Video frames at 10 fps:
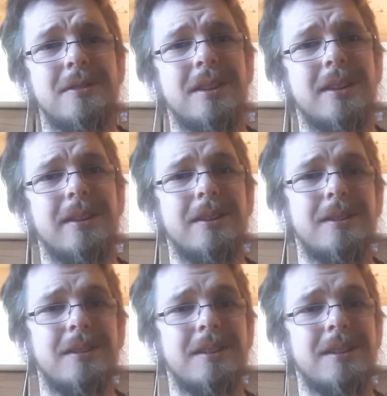often
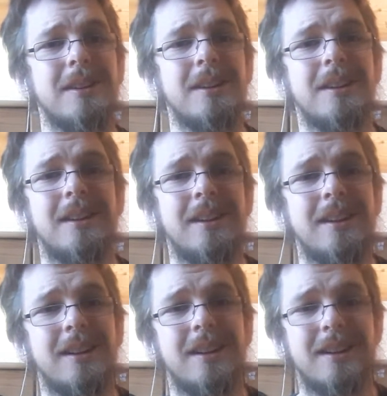now.
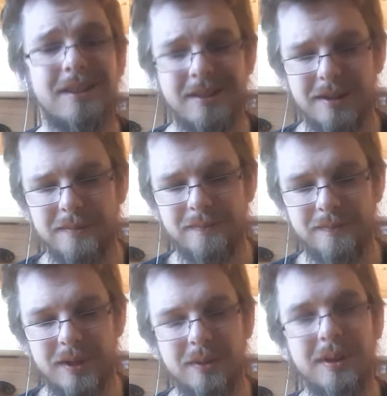Though. Um,
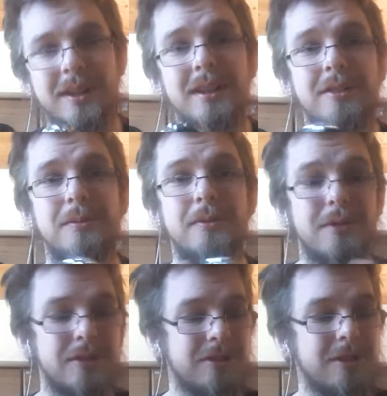but anyway, yeah, it's my
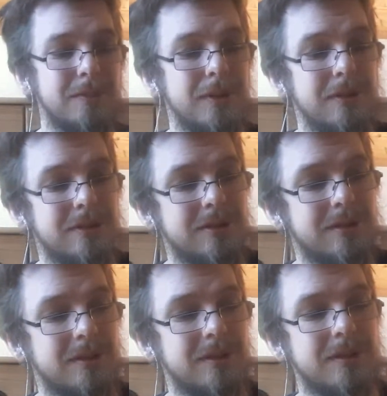first stud belt.
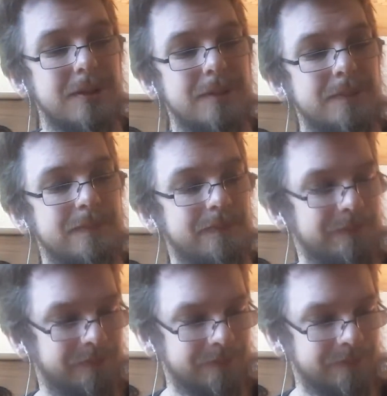Um,